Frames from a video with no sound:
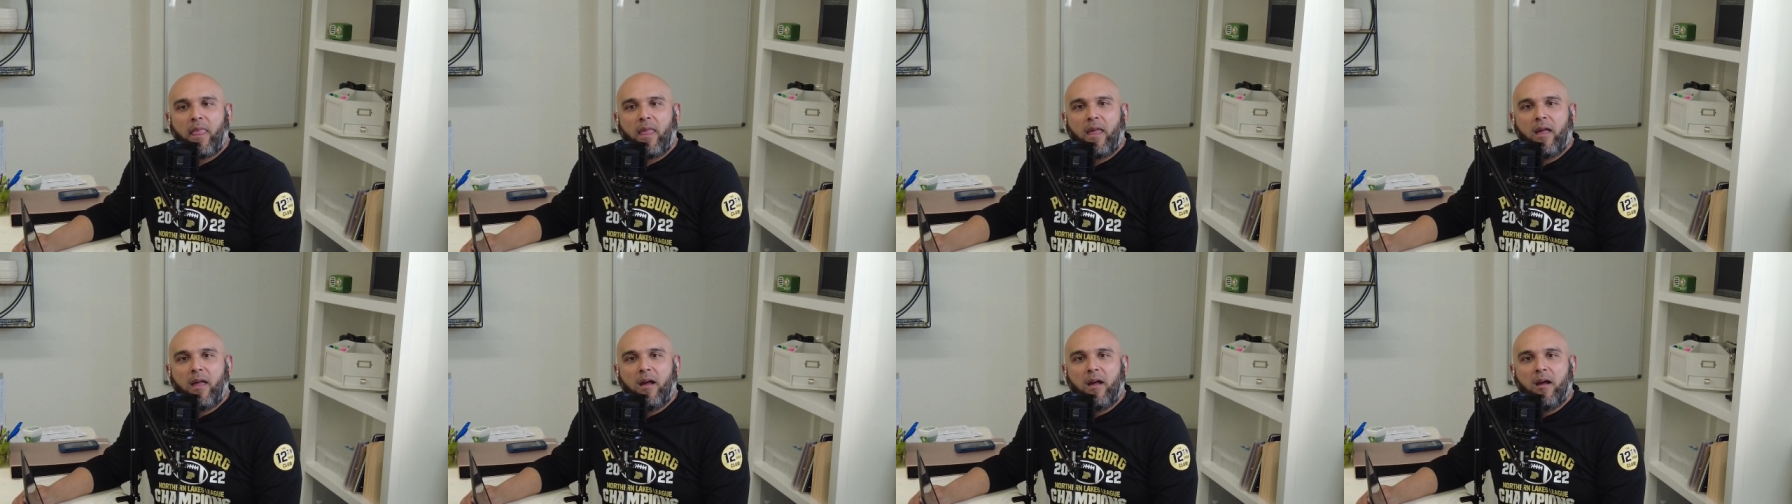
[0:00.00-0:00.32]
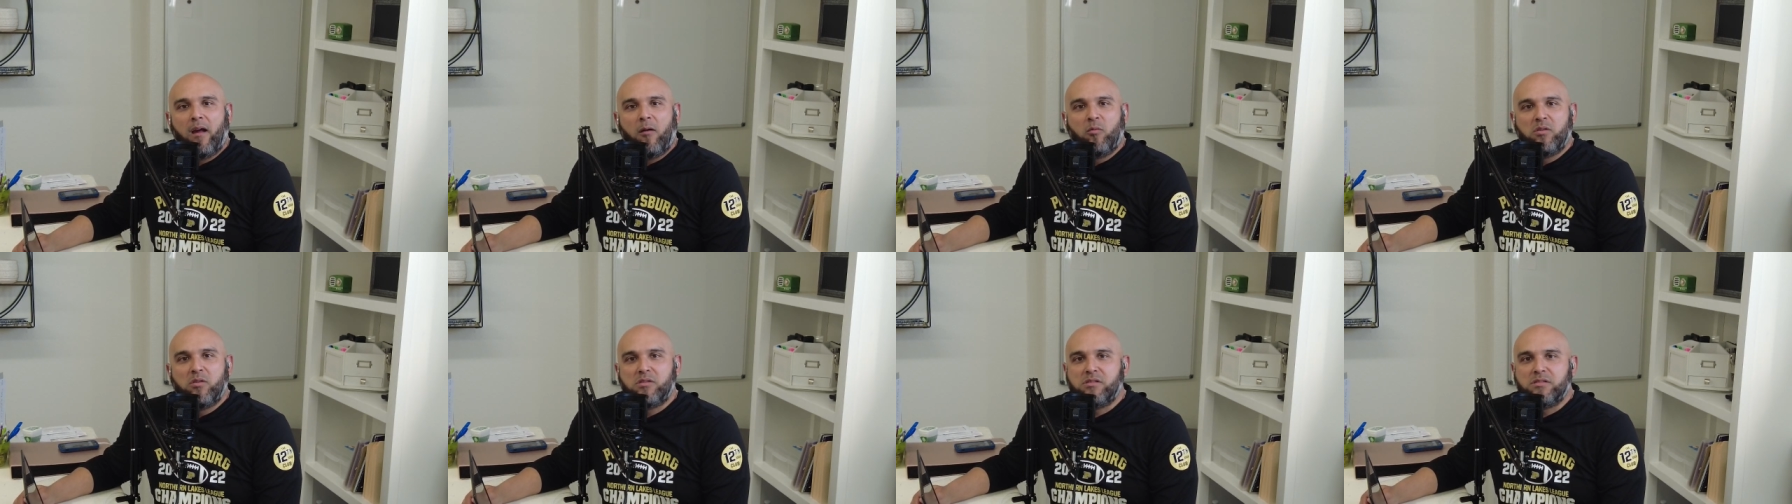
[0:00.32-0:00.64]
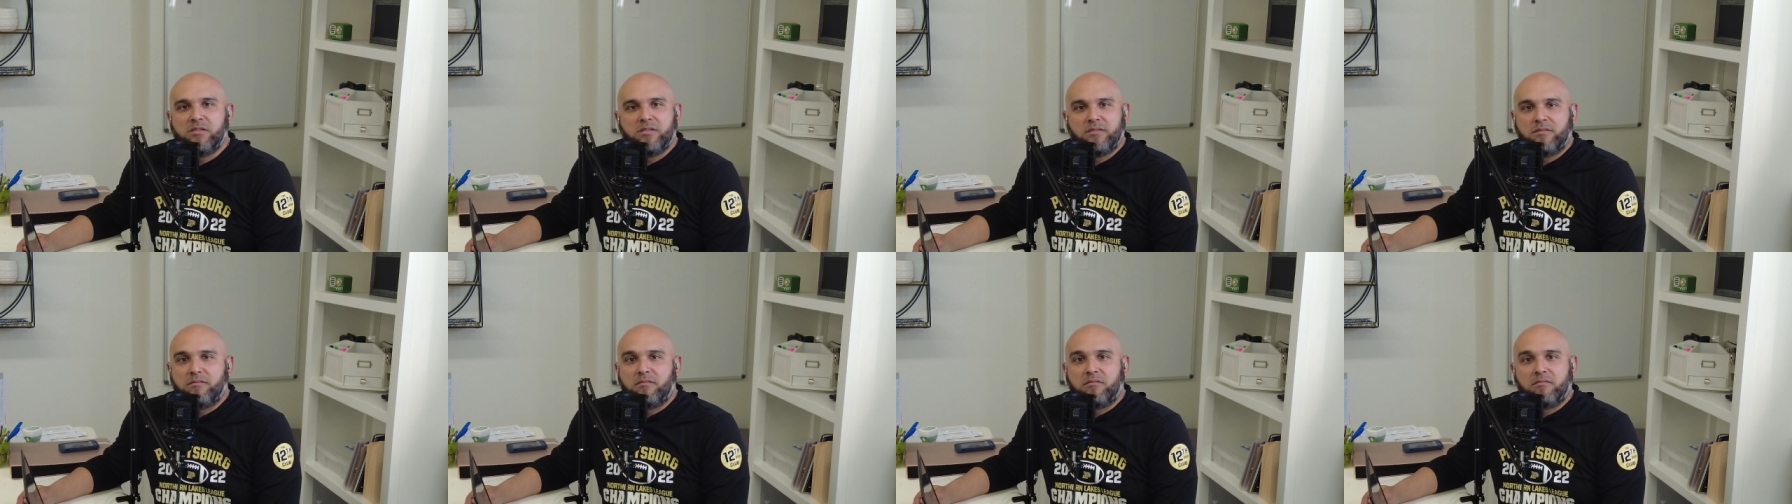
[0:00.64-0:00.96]
uh, which
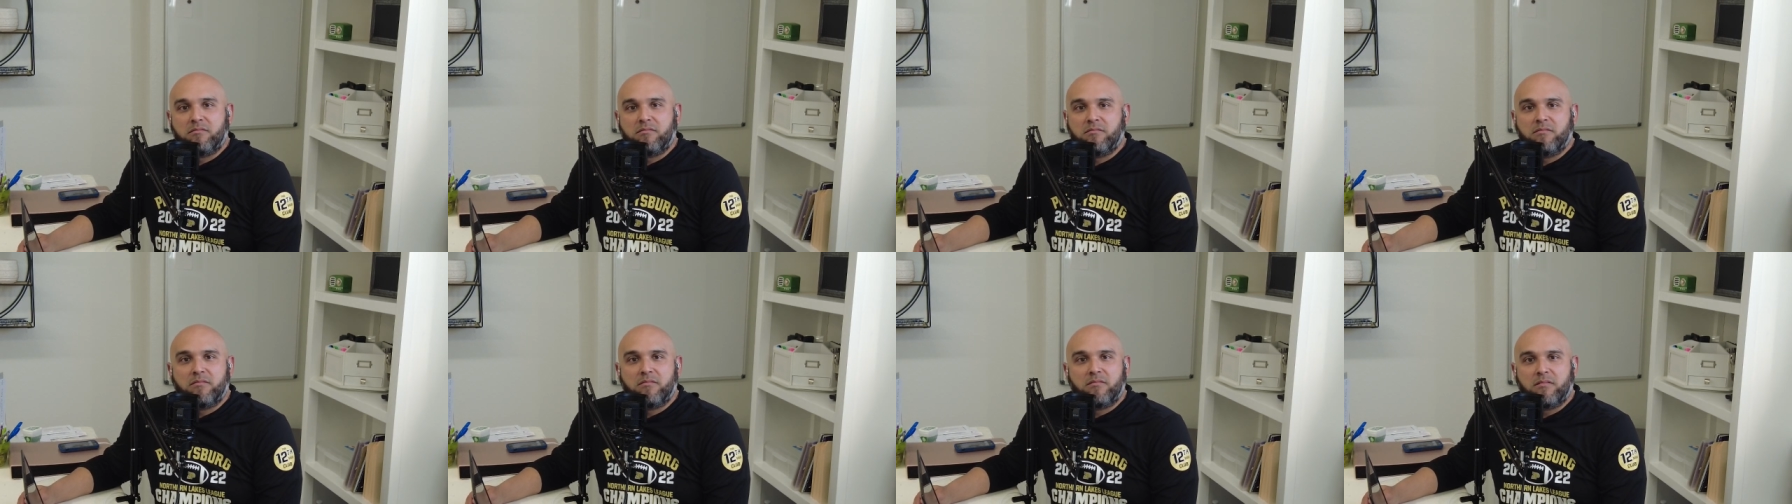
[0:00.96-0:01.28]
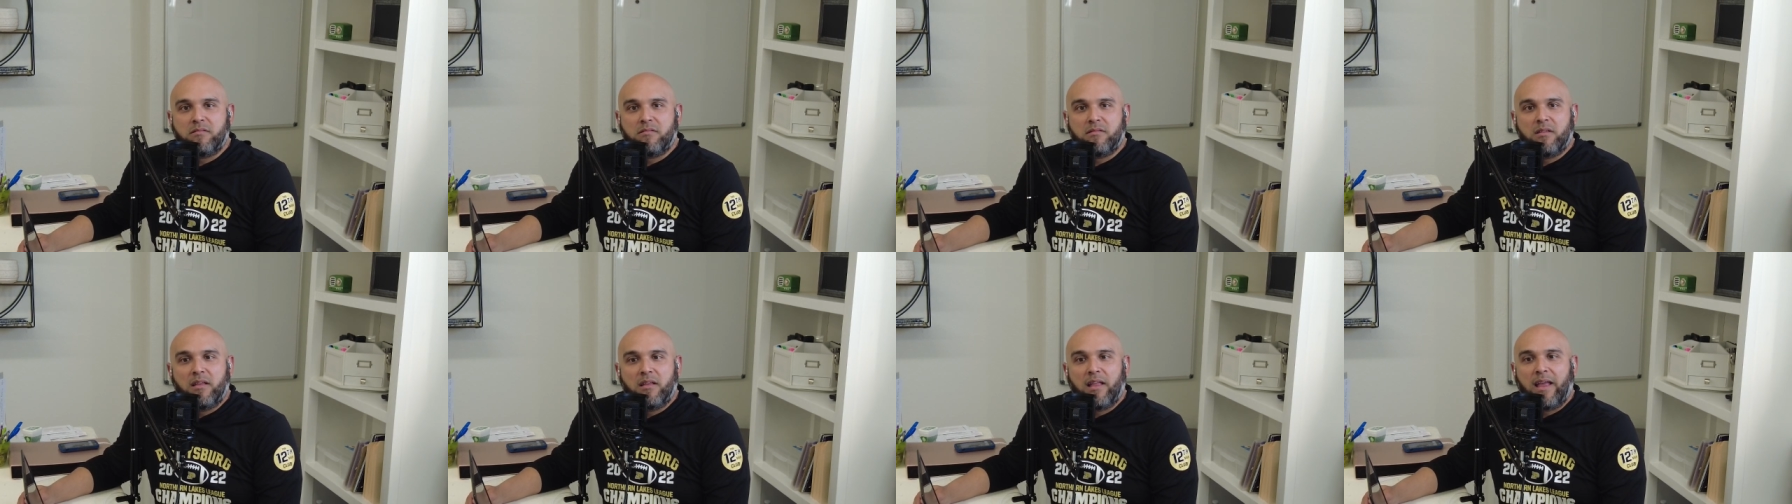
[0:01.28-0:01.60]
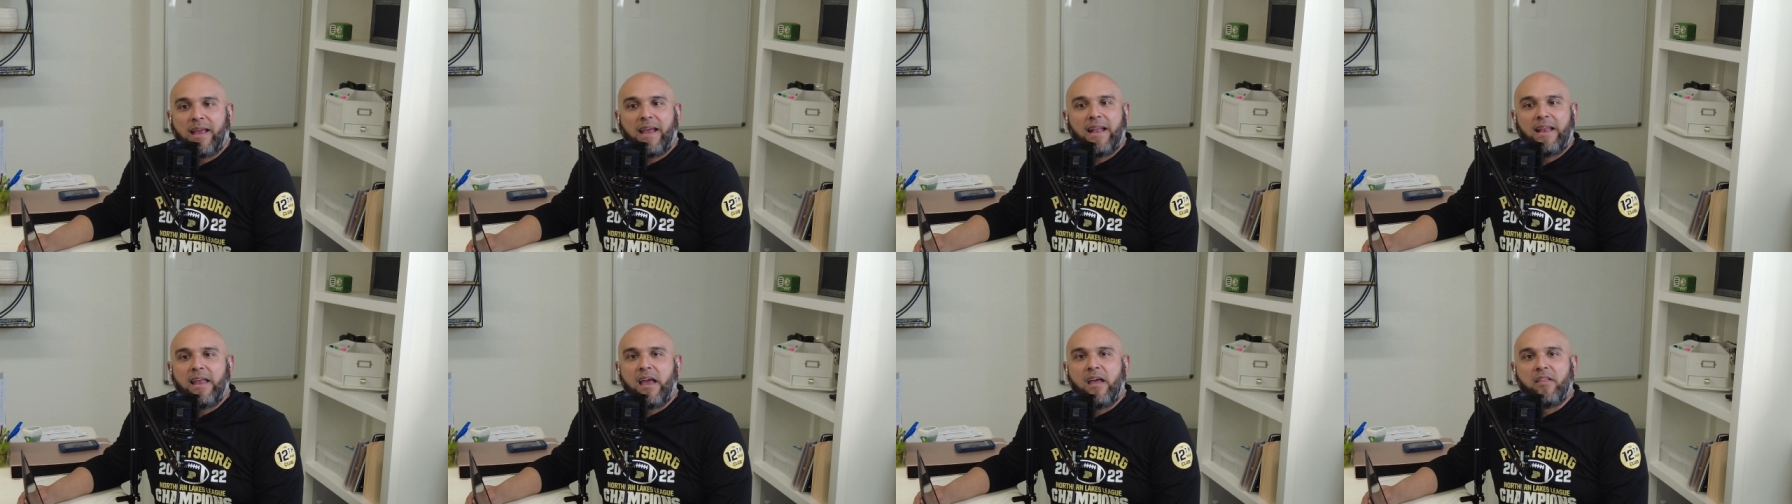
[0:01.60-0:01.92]
is
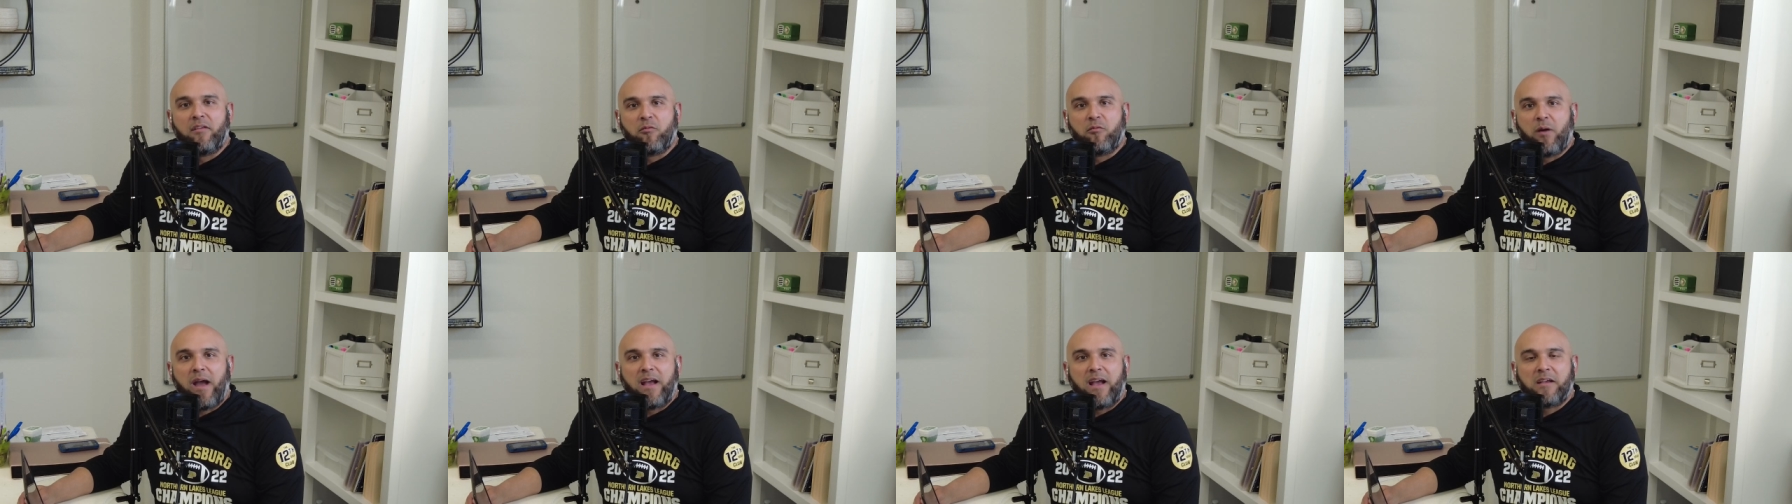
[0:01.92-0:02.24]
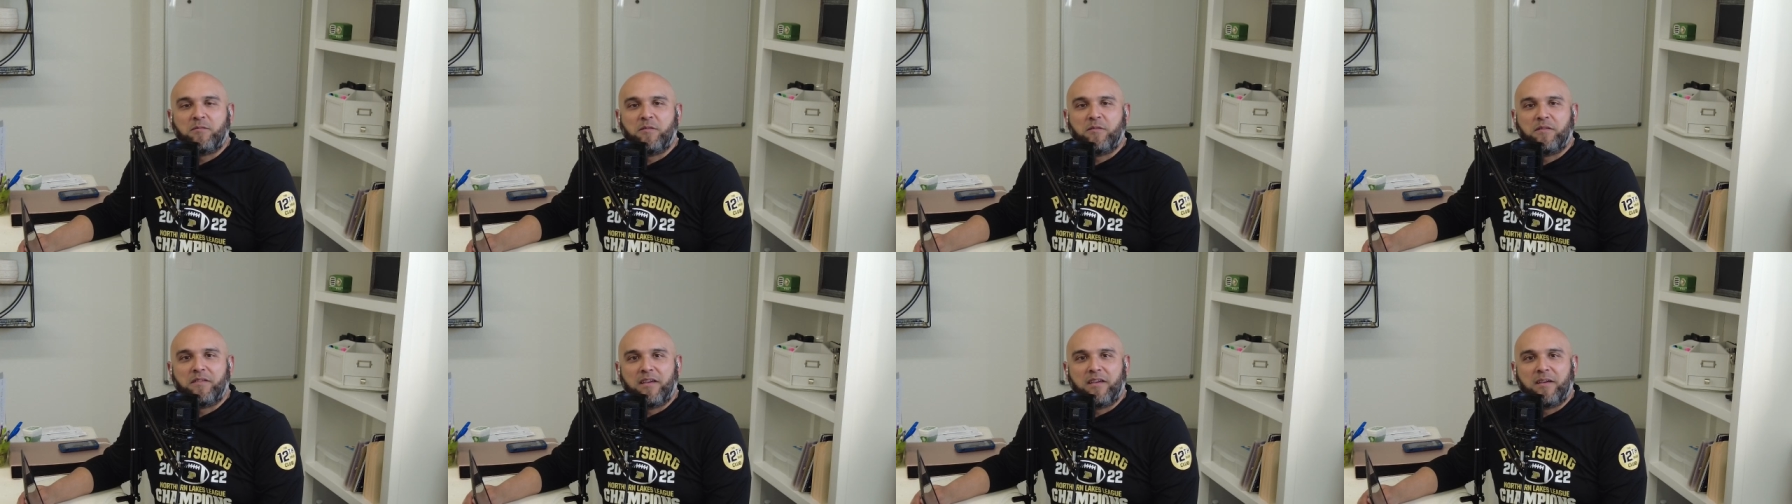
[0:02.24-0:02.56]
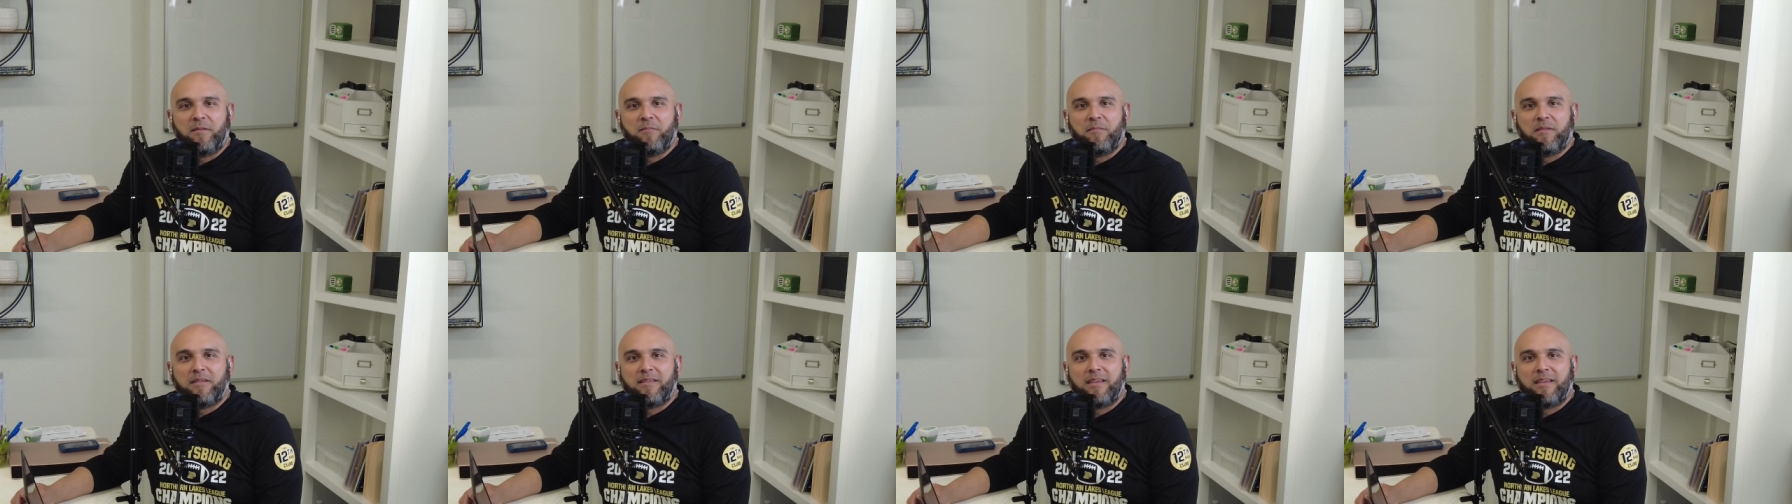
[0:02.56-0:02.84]
like any other wax museum,